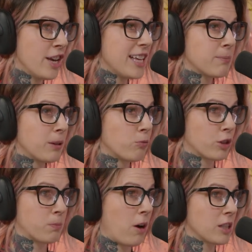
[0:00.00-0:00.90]
He's been
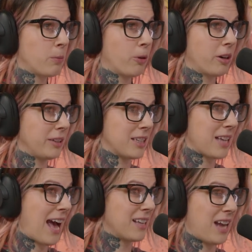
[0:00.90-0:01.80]
responsible, or at least
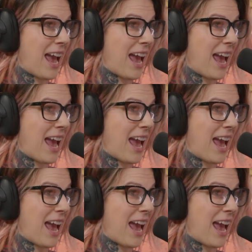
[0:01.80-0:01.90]
had